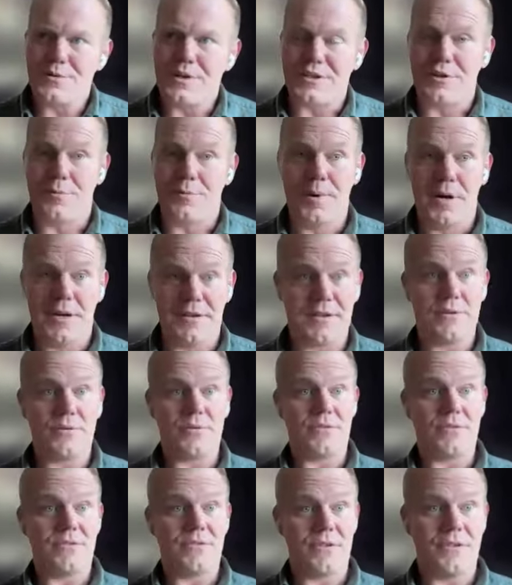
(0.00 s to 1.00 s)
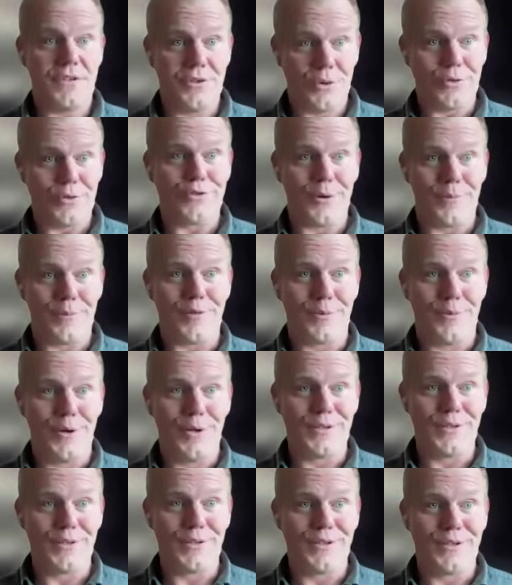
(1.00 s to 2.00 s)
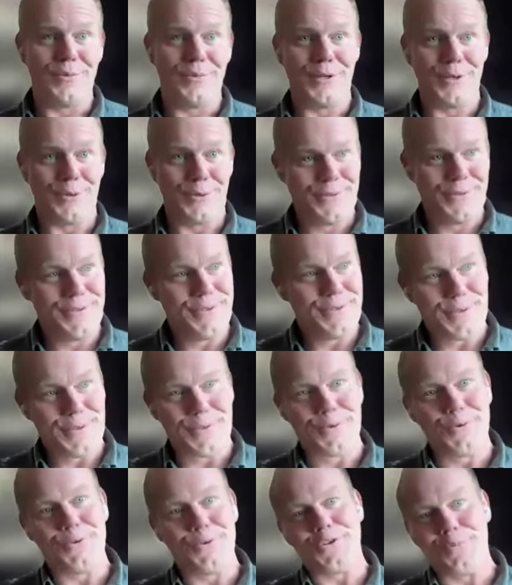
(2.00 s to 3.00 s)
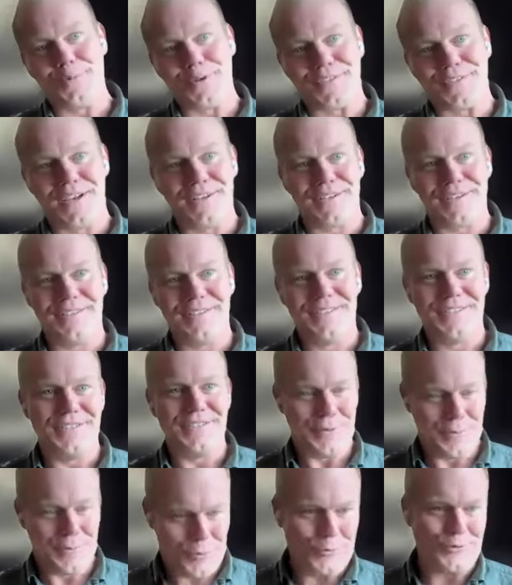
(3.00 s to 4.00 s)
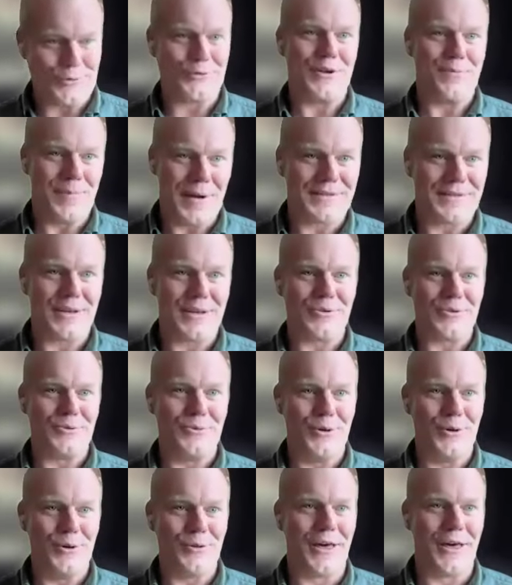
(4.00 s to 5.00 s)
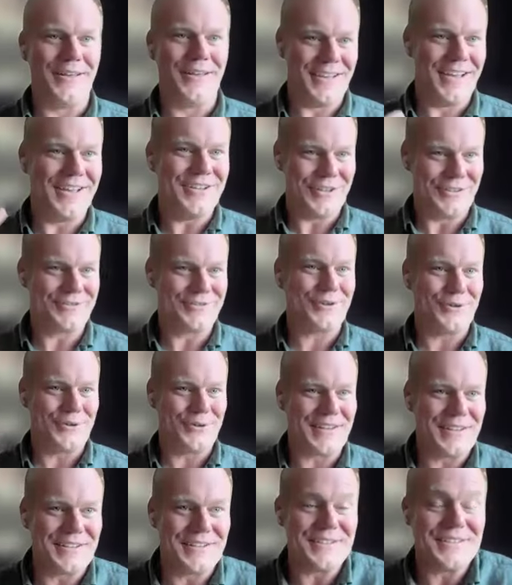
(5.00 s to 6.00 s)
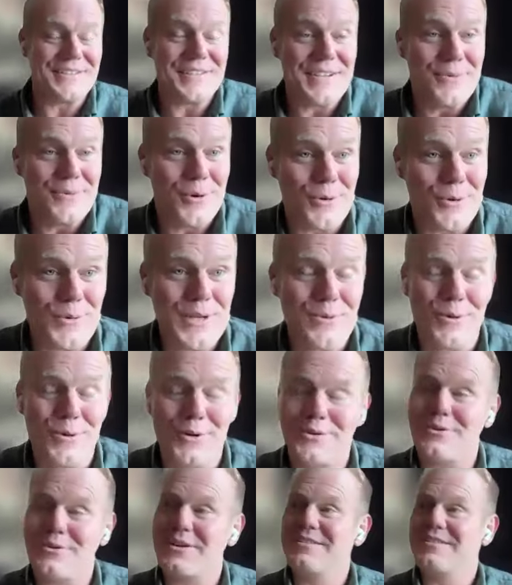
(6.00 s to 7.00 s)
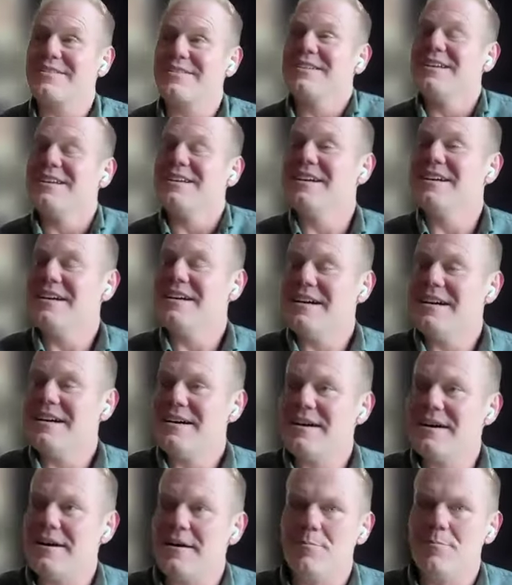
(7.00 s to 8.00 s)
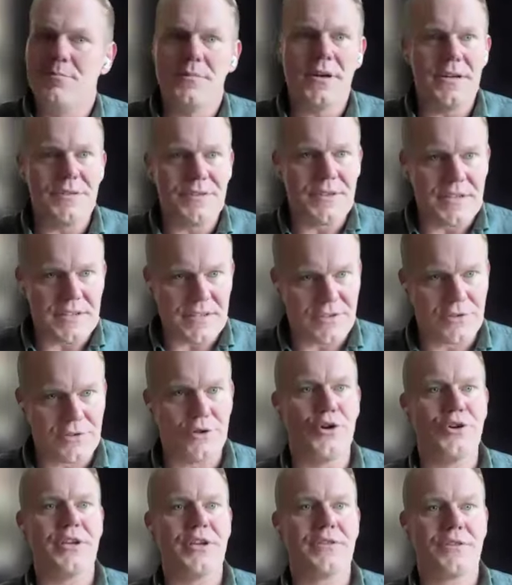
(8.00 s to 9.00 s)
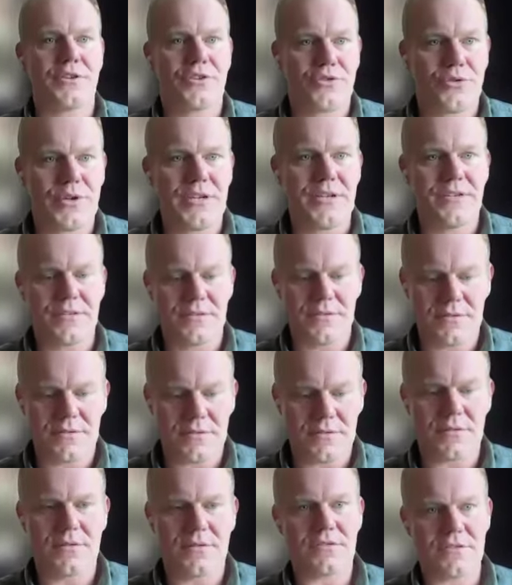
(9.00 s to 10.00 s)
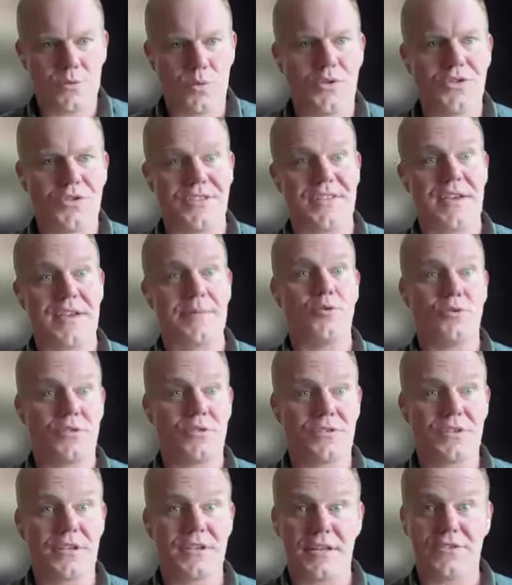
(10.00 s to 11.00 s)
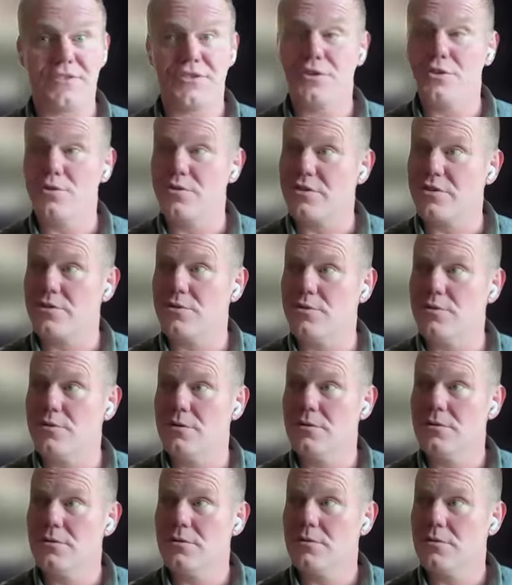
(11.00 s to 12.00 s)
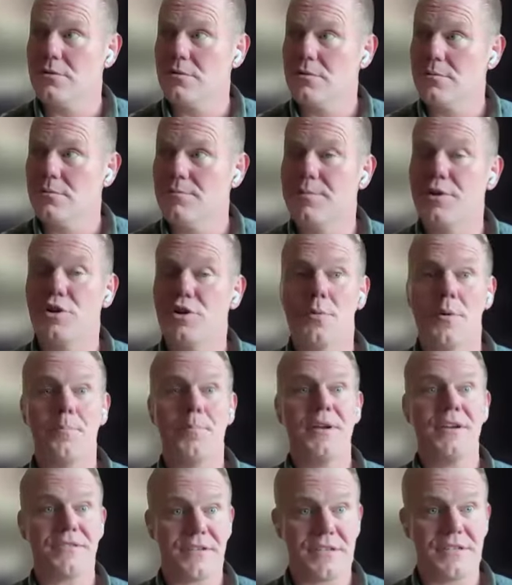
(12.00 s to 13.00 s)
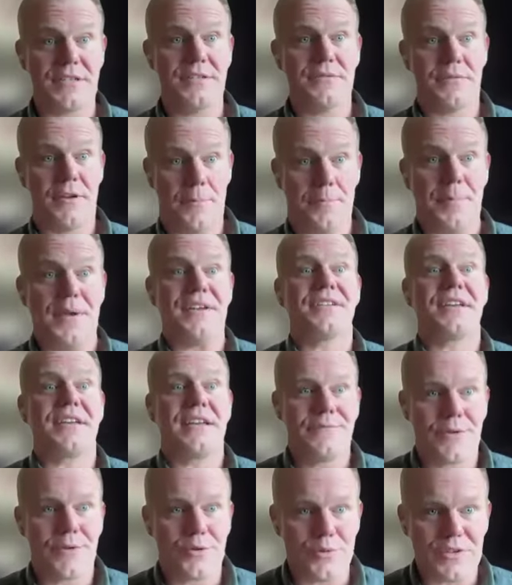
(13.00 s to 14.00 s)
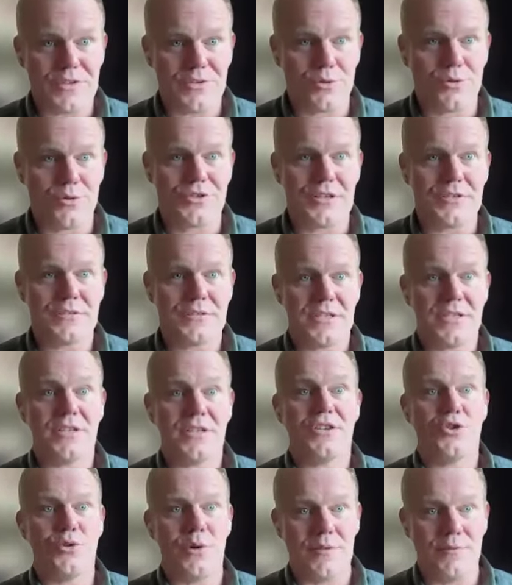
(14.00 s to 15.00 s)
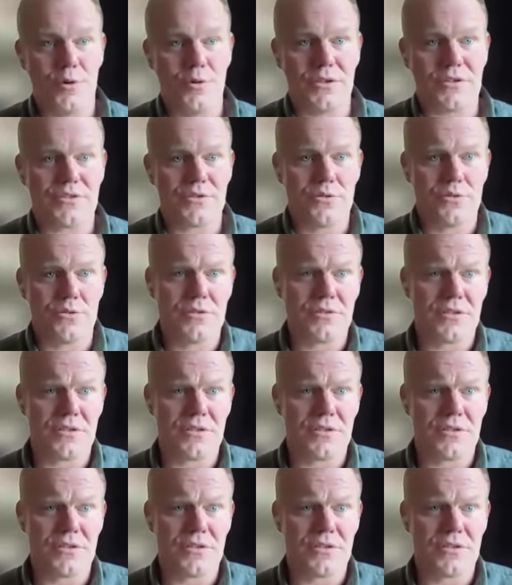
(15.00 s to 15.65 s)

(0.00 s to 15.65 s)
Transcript: it's almost like you pass out, you're on top of the world, and then when you go to your battalion, you're brought straight back down to earth. You're starting again at day one, week one, right? And then it's learning the trade. So what the depot does, it gets you to become a basic infantry soldier. You have all the